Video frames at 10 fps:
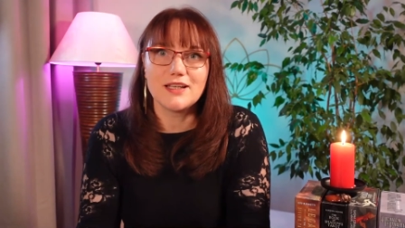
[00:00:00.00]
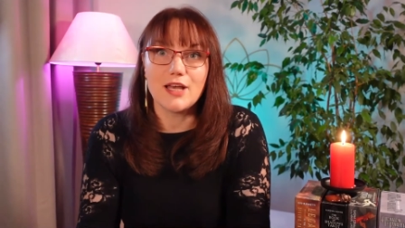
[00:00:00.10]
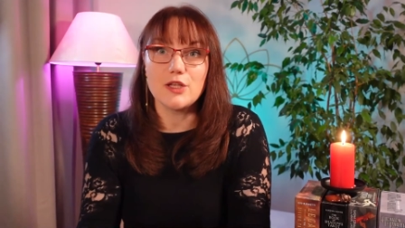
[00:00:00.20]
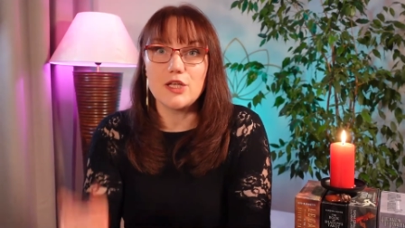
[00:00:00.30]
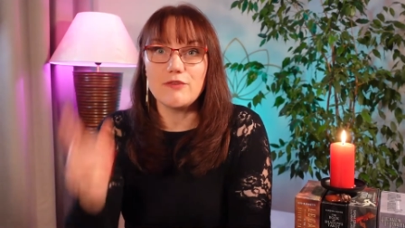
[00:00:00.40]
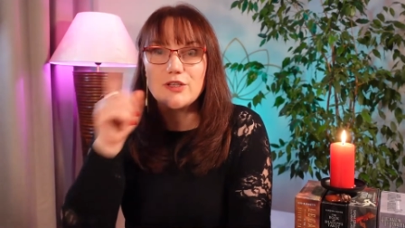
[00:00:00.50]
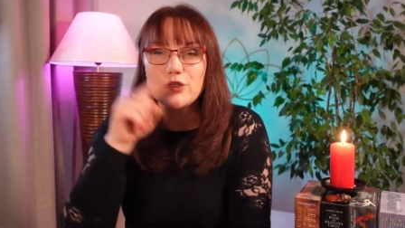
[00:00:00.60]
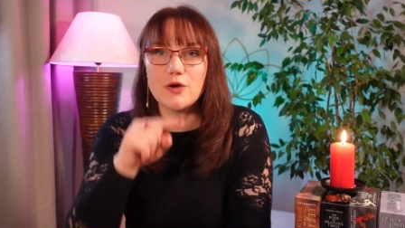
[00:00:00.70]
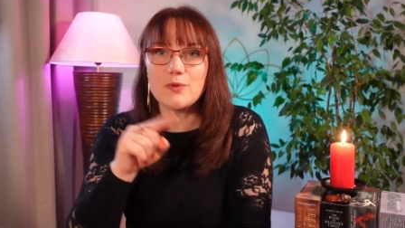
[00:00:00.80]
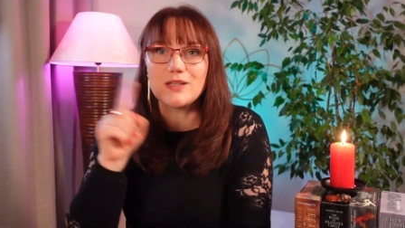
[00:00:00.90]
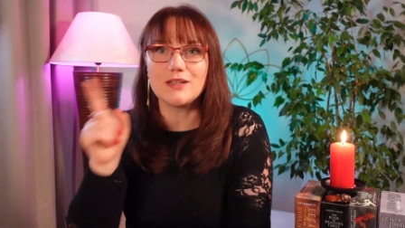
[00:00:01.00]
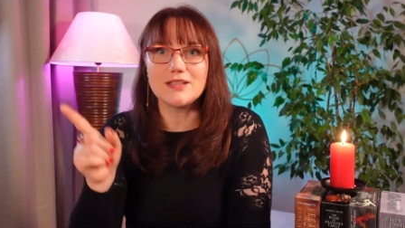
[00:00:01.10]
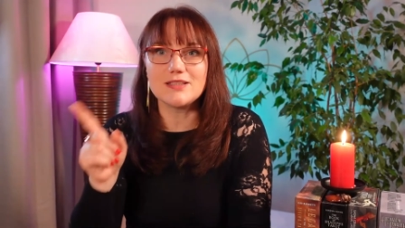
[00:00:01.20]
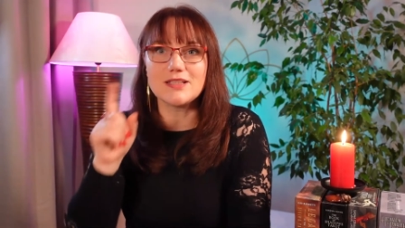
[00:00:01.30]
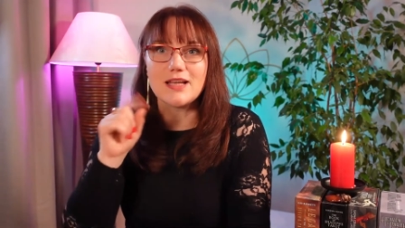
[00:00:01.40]
And even knowing
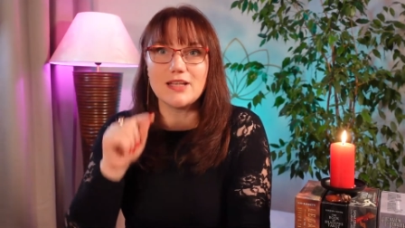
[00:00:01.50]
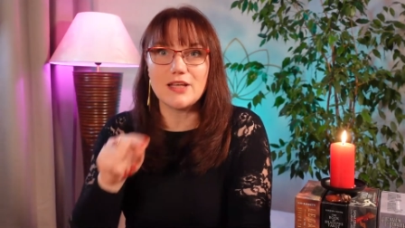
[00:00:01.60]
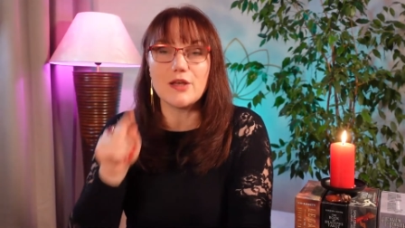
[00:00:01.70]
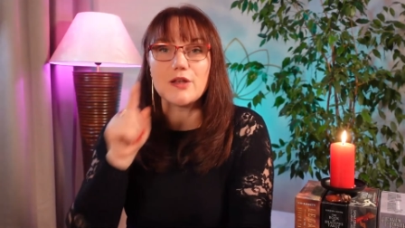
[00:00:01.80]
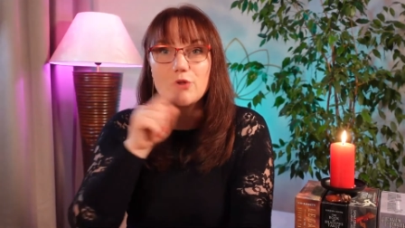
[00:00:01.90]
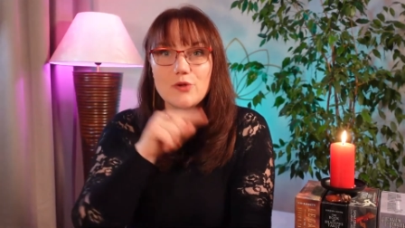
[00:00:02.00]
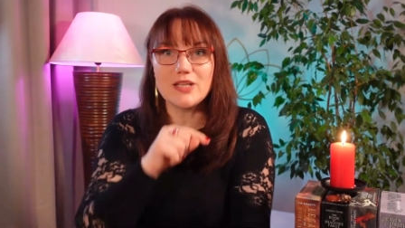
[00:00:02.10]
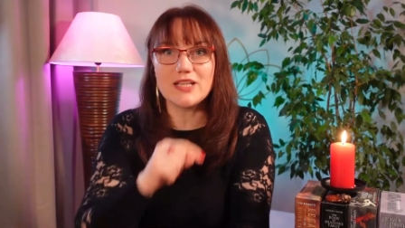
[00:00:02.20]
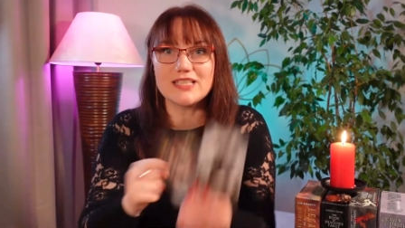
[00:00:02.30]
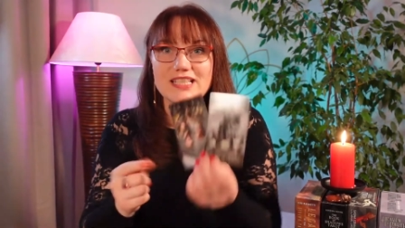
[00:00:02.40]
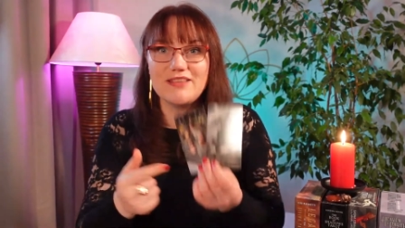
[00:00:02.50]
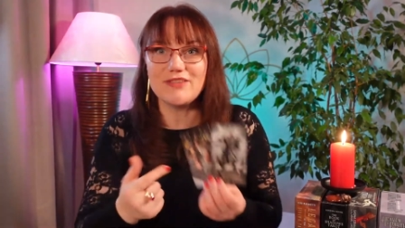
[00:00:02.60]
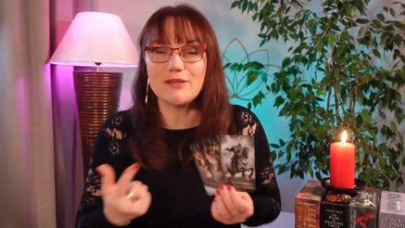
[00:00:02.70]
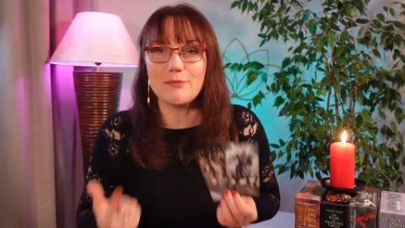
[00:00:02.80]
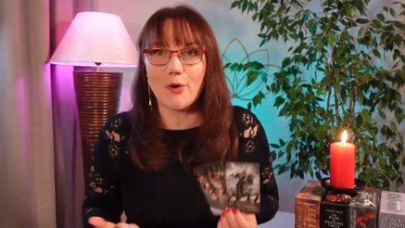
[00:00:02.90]
this, and they doing this
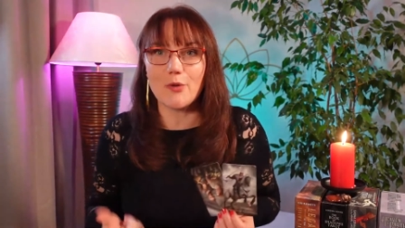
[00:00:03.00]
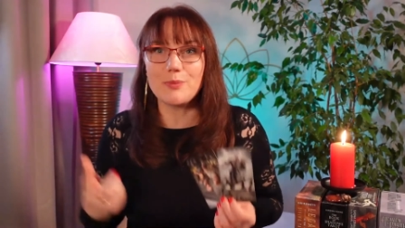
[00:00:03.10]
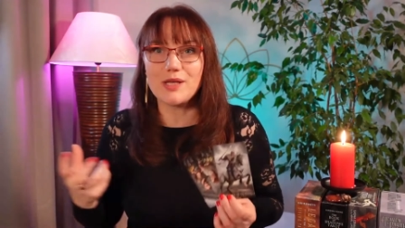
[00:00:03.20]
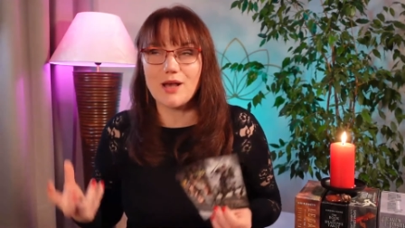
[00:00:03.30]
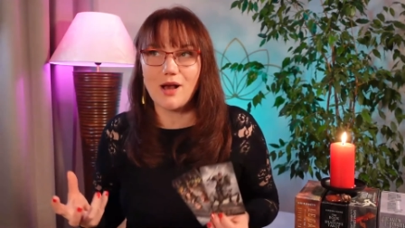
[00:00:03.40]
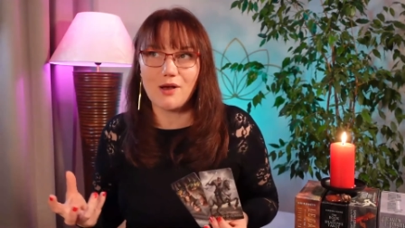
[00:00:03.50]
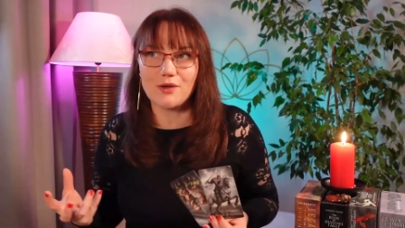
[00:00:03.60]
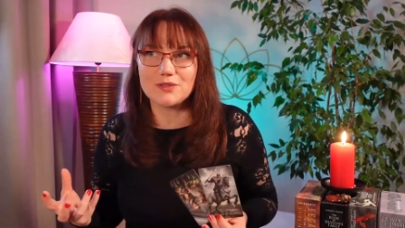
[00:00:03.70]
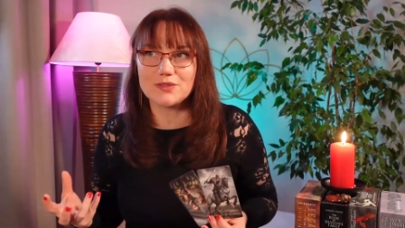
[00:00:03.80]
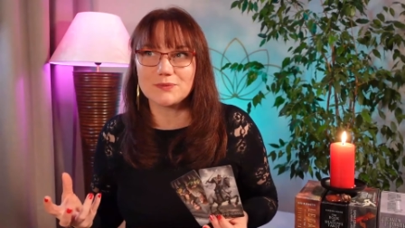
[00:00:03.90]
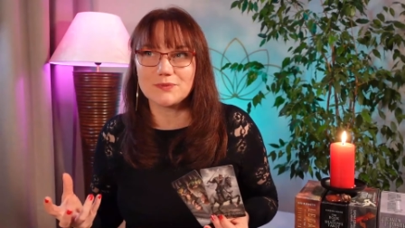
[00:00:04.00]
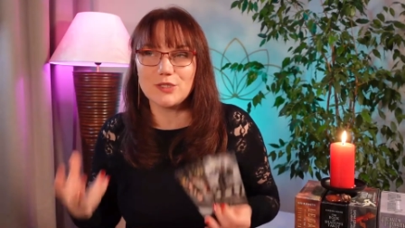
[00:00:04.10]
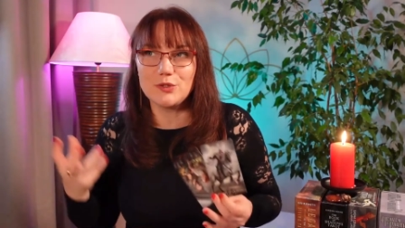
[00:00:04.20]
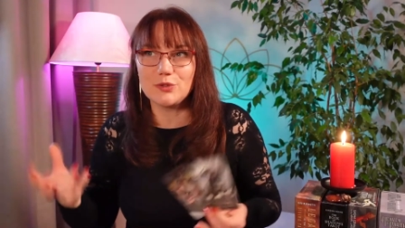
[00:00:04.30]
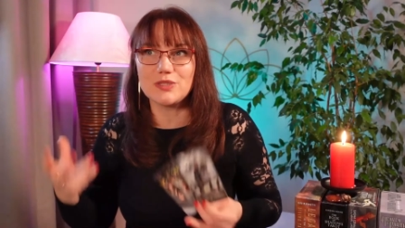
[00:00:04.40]
even more because they
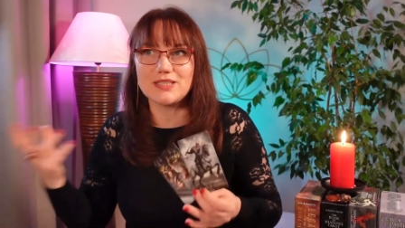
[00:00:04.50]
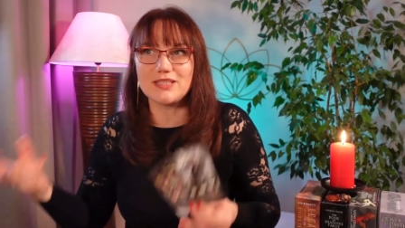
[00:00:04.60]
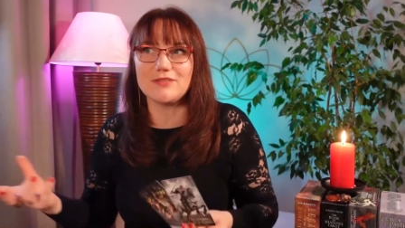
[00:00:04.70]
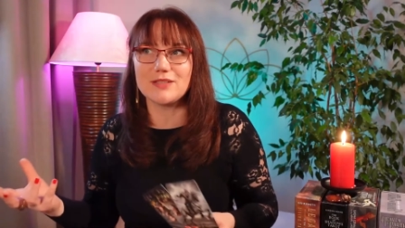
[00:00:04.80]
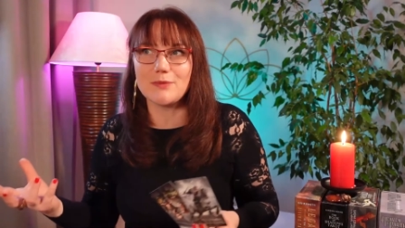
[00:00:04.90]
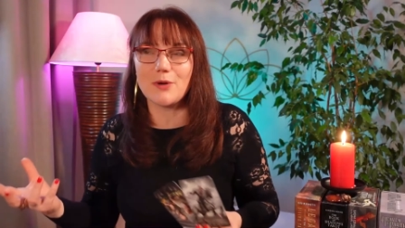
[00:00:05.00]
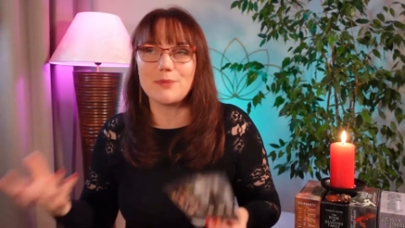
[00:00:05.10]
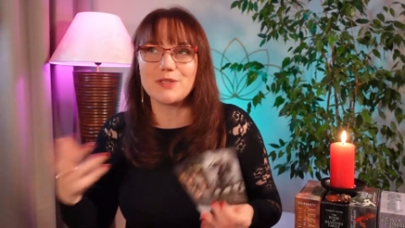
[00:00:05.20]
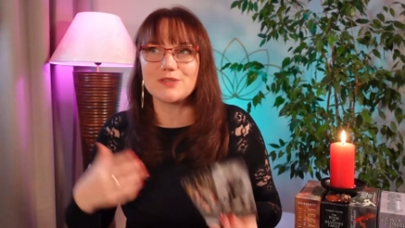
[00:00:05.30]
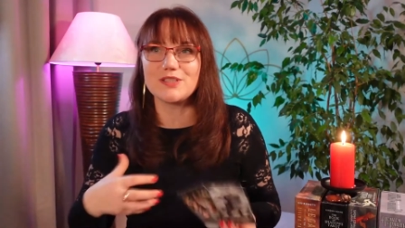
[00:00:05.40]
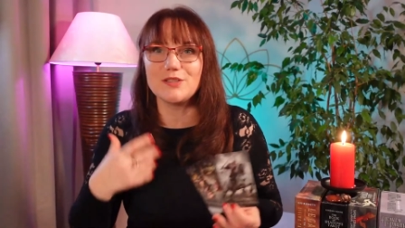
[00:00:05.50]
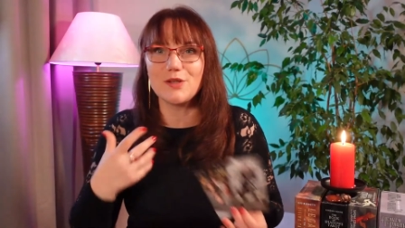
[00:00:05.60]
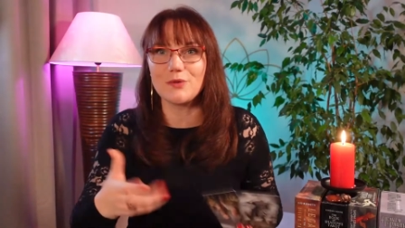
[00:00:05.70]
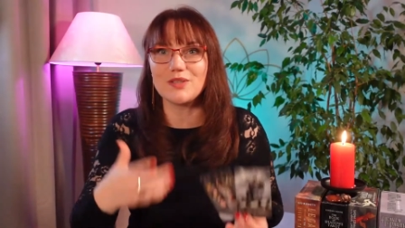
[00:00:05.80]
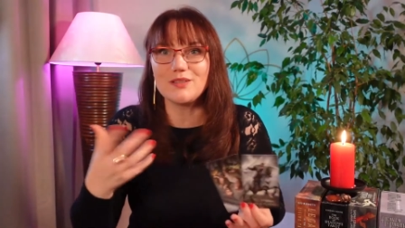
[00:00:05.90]
do this even more because they
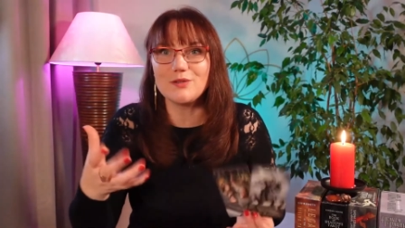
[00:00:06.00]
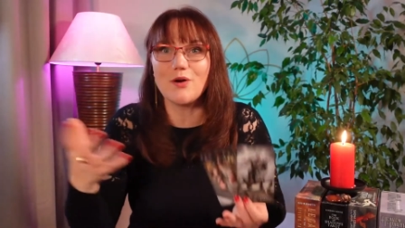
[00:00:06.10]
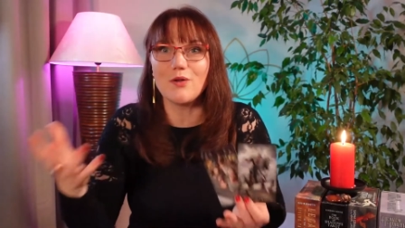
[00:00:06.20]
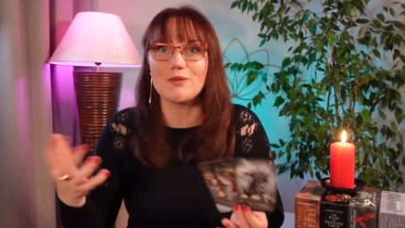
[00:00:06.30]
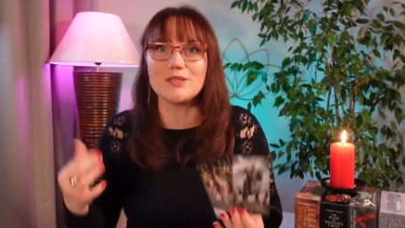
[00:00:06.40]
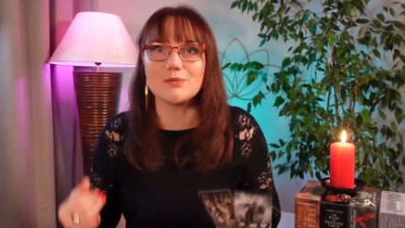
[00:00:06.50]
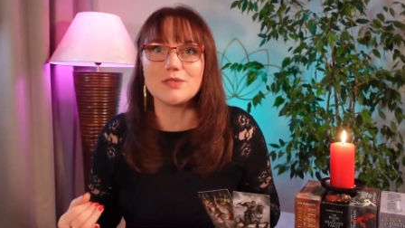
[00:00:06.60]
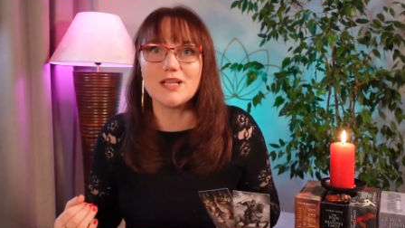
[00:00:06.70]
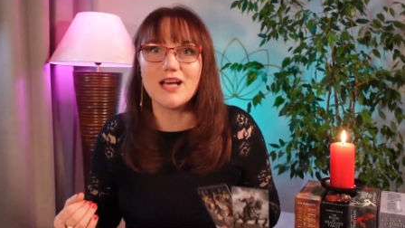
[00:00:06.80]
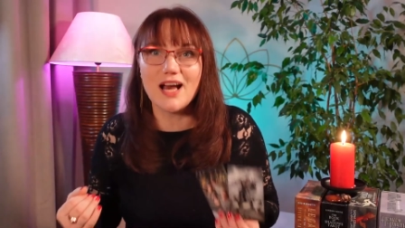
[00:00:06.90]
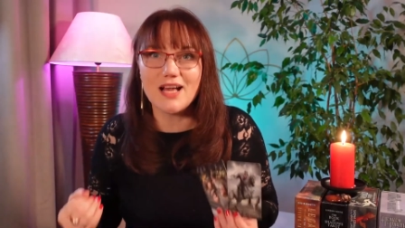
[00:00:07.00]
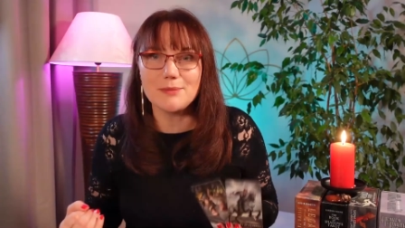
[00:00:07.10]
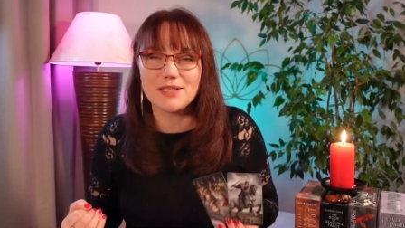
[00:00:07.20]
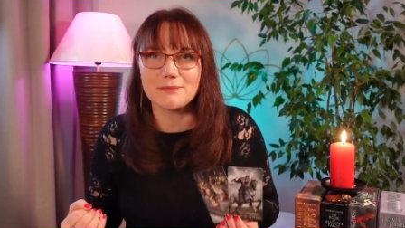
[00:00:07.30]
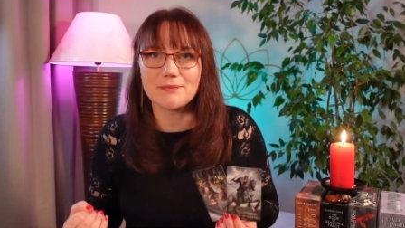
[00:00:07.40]
know that you always will
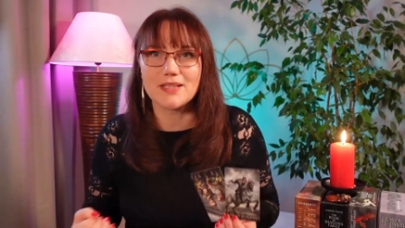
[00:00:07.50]
help them.